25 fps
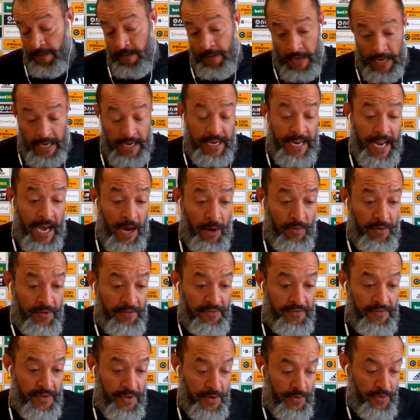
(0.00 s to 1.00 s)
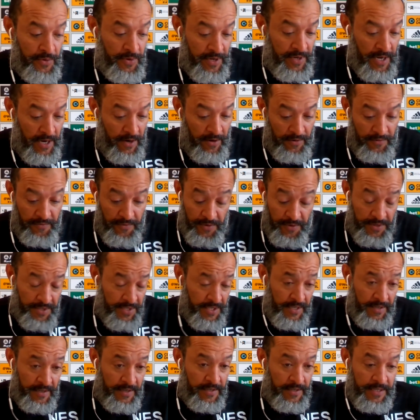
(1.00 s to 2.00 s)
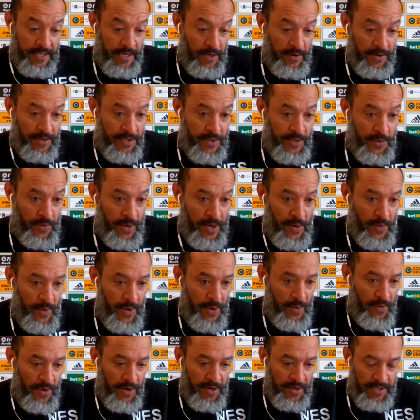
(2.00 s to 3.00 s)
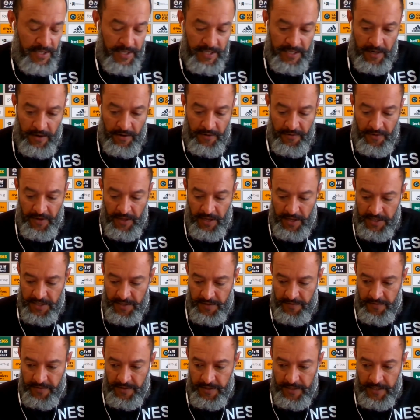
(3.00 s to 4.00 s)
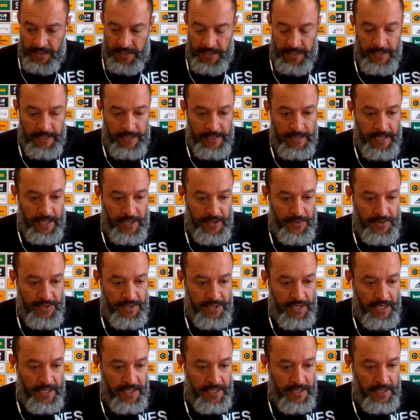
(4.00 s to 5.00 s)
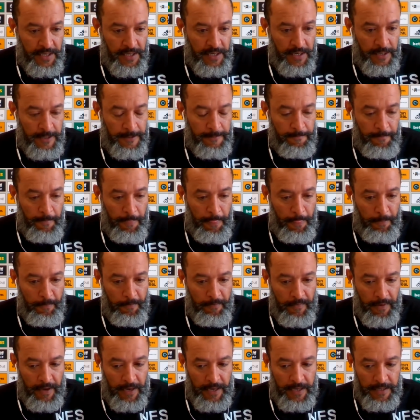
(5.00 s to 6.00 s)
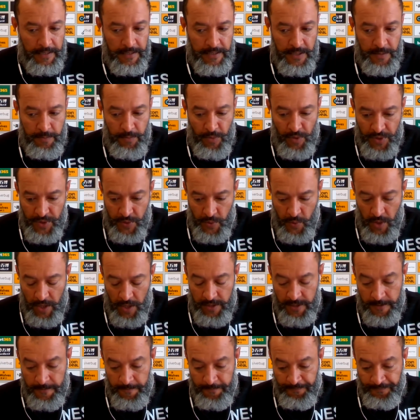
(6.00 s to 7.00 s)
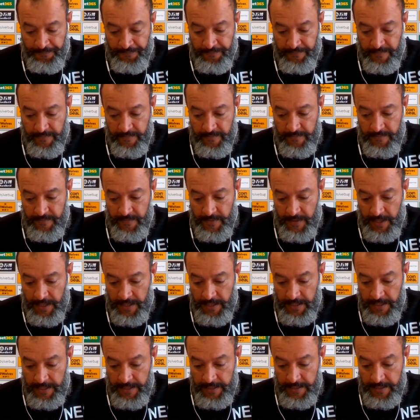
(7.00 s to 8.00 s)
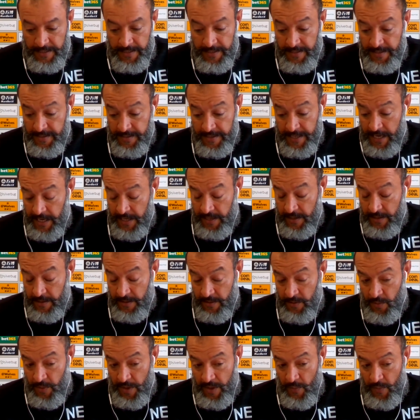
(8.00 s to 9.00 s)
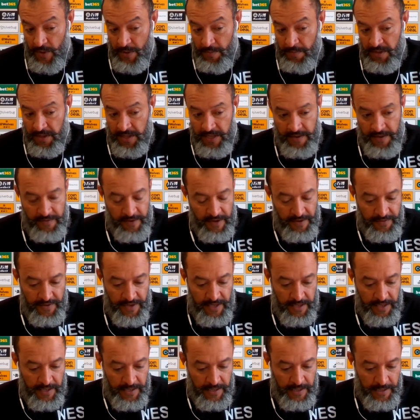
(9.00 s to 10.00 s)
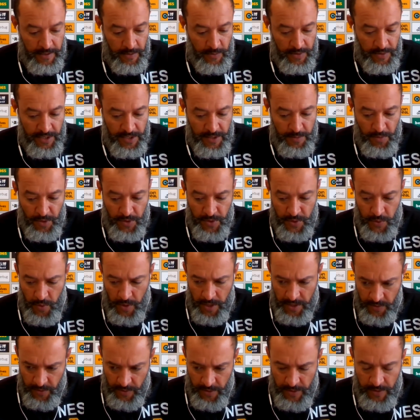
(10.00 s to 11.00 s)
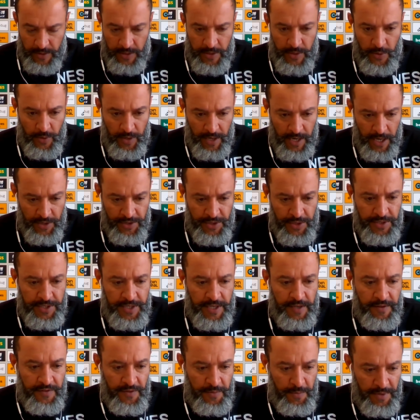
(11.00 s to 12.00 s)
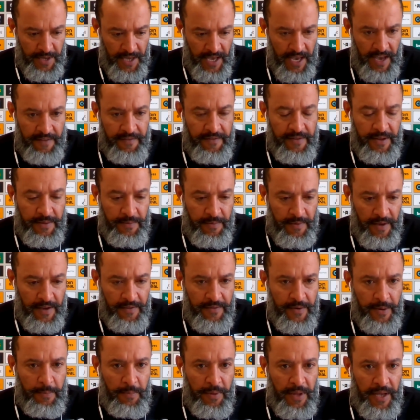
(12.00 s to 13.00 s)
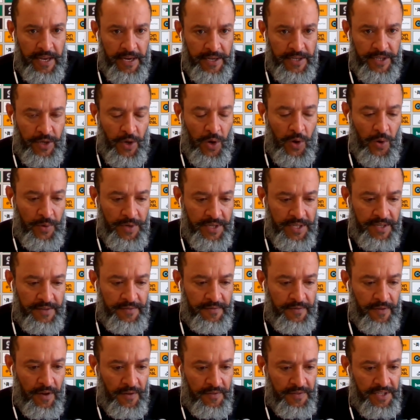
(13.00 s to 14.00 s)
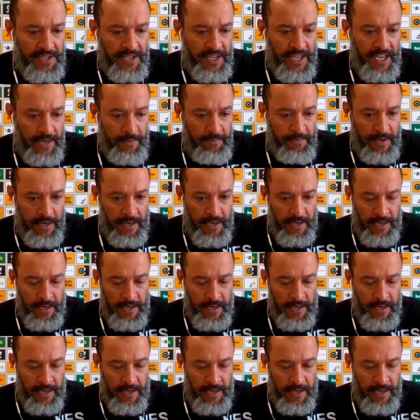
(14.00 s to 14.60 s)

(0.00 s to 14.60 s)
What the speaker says: In our view, is the way we work, is our philosophy. Like you said, small squad. It's inside the way we believe. I think with a small squad, you allowed yourself to be every player is always involved in the game.